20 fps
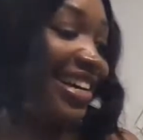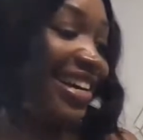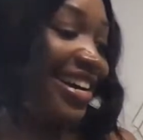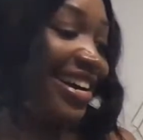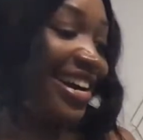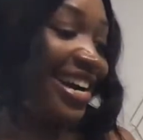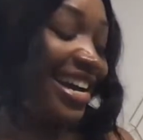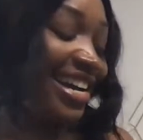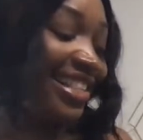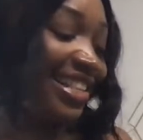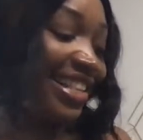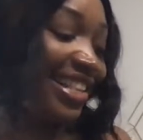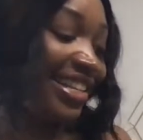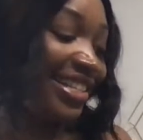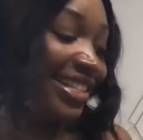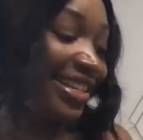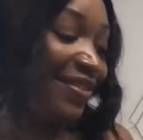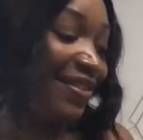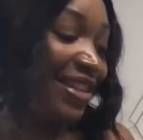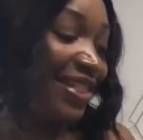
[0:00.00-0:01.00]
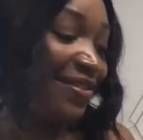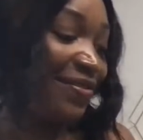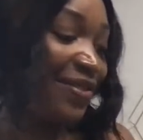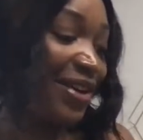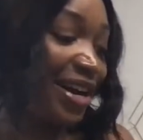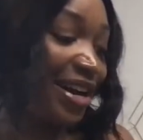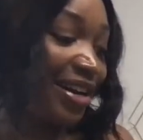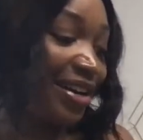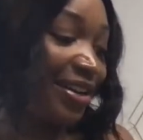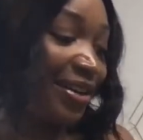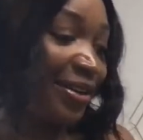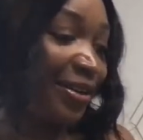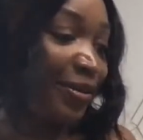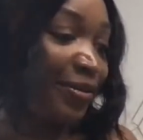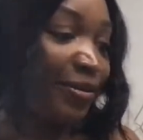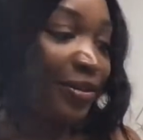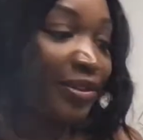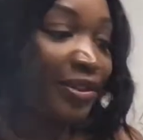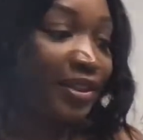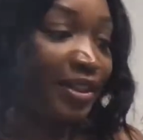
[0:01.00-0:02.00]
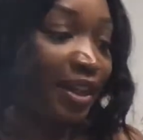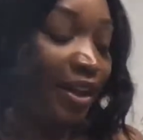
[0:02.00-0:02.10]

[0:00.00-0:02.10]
All right, and then let's come at the bottom.